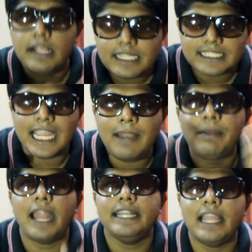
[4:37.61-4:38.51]
The
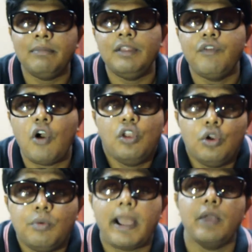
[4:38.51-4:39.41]
same diet can be
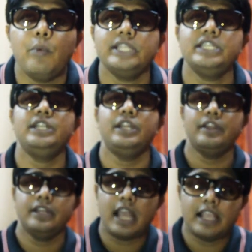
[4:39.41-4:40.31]
followed by a
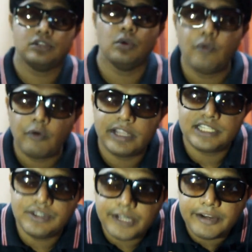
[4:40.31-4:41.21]
vegetarian guy. So for
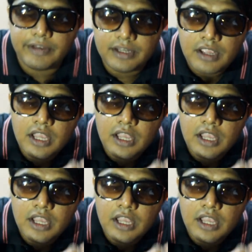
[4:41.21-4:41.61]
vegetarian